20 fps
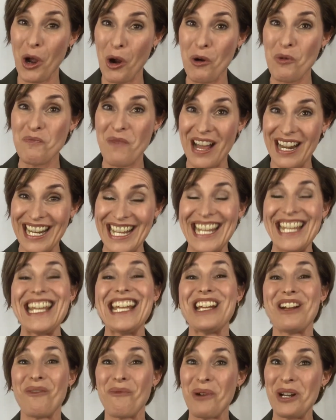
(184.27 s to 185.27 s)
owe money
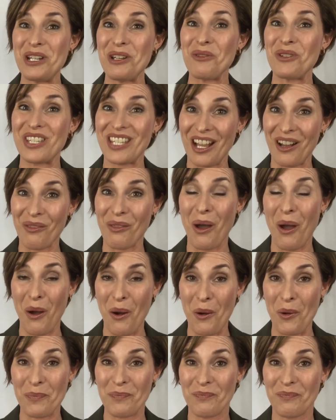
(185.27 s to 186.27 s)
when you sell the
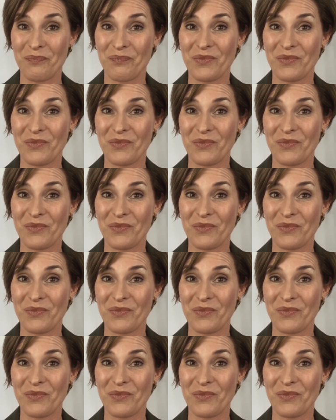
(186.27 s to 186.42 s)
home.